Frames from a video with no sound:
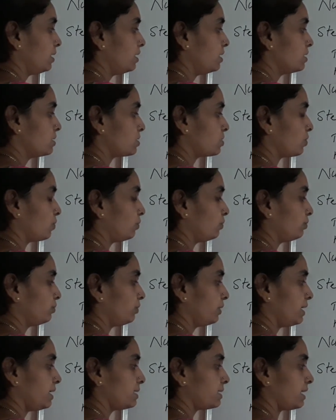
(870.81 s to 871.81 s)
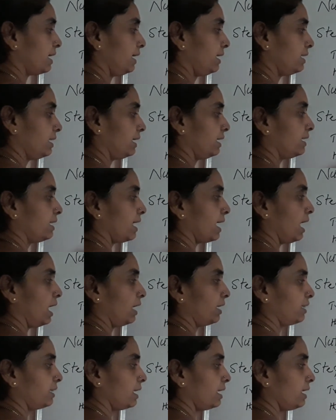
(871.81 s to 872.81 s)
So he said that they
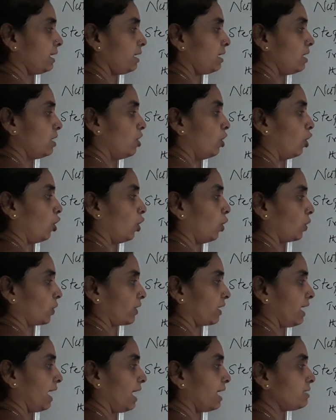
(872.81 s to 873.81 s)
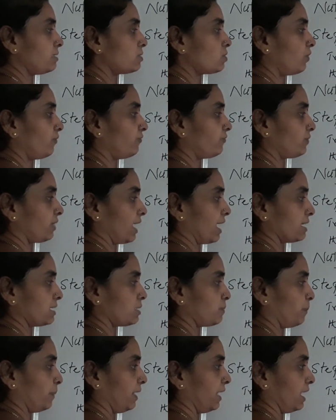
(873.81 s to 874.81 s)
are the organs of
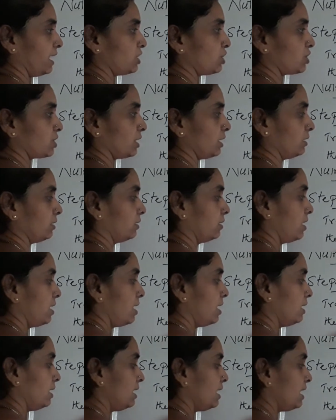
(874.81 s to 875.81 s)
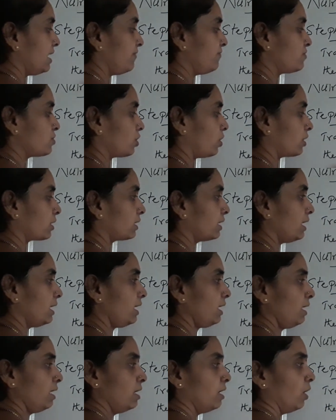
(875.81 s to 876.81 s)
transpiration. Leaves are
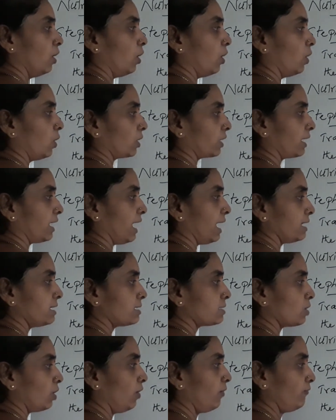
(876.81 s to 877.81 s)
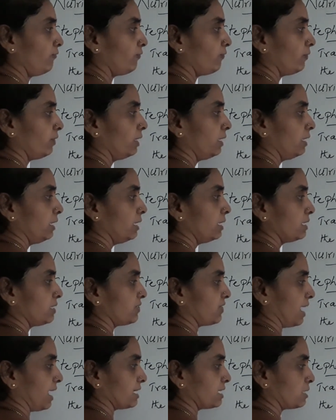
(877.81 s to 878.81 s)
the organs of
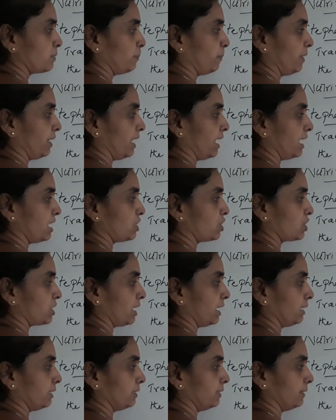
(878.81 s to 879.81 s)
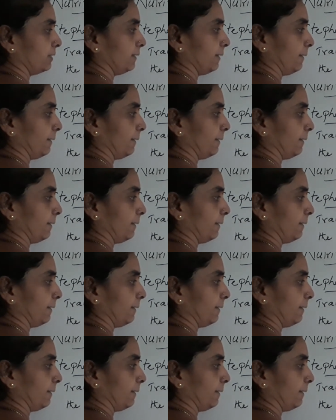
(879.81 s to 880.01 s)
transpiration.